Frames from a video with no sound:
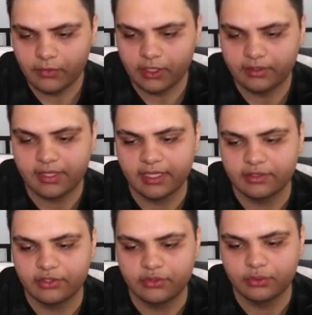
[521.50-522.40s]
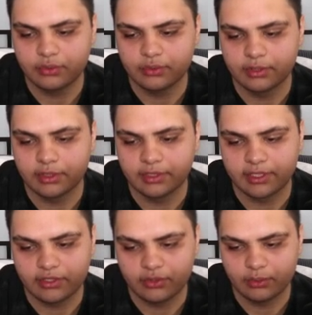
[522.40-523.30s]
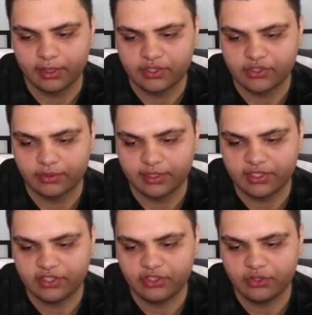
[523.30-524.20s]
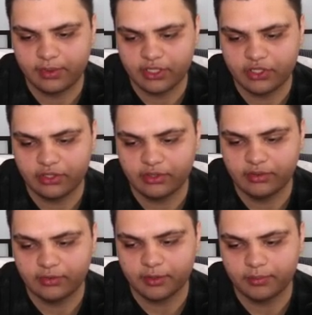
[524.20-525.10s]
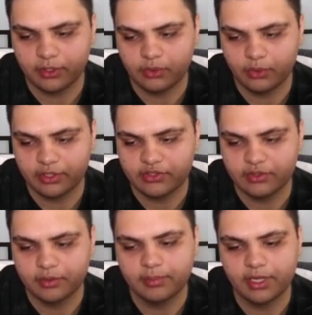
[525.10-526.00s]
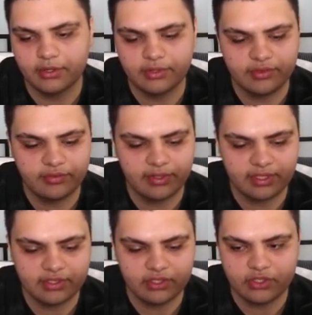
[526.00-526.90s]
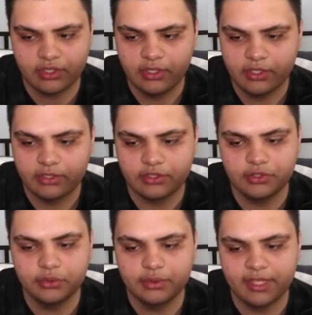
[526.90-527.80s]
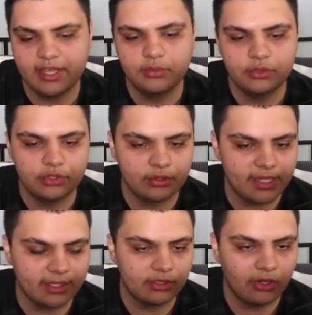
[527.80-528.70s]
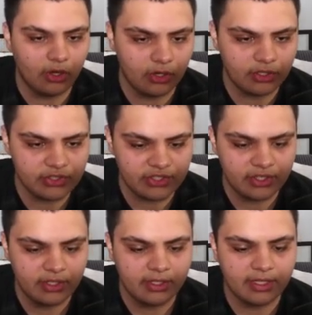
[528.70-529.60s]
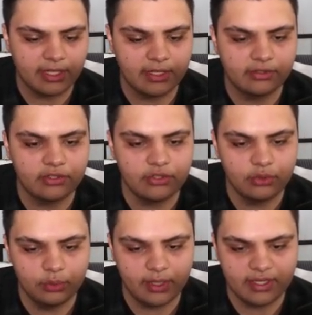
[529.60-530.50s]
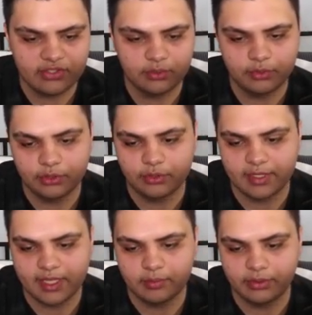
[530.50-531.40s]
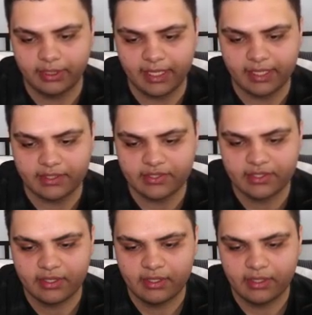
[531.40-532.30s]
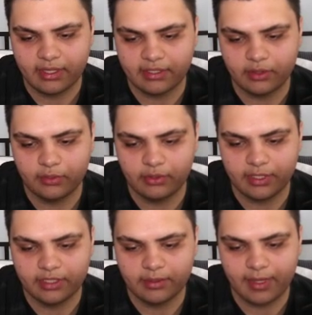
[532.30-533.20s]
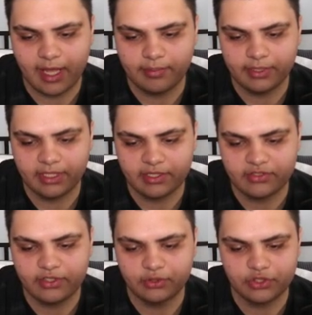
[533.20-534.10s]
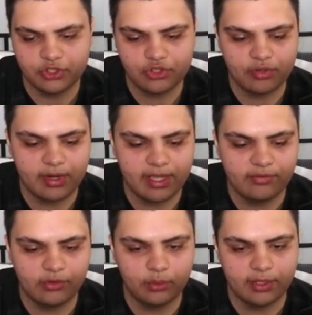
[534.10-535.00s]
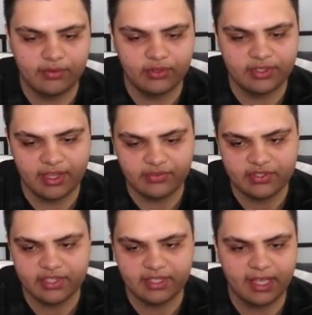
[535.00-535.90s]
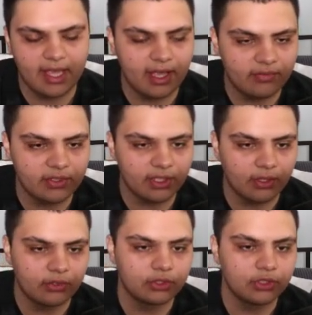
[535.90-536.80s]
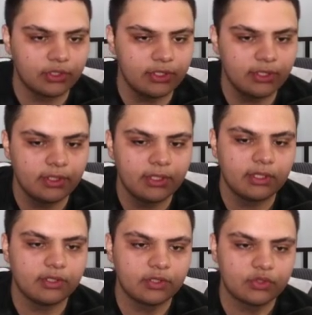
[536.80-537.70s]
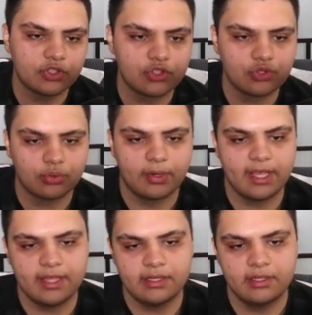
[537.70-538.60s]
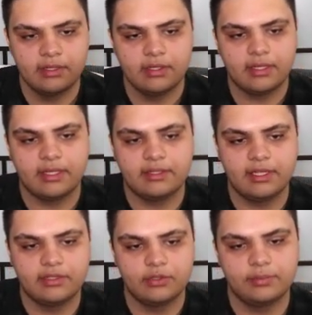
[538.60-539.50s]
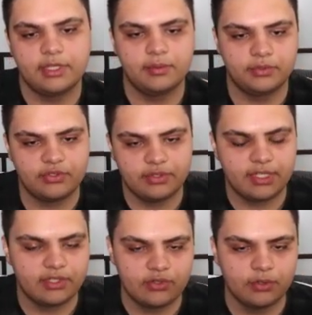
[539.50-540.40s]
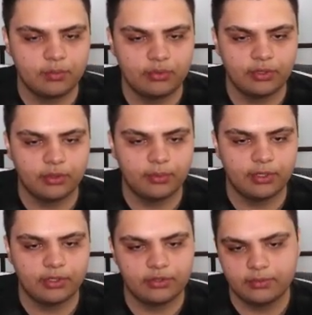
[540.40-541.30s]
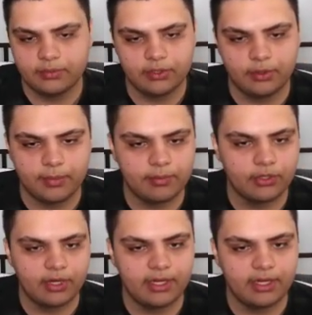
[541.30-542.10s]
the US. So in this situation, according to comparative advantage, the UK will create cars and the US will create planes. And then what will end up happening is they'll just trade for whatever deficit they have in the other good. They'll just trade, and then you'll be able to get to a point where maybe you're at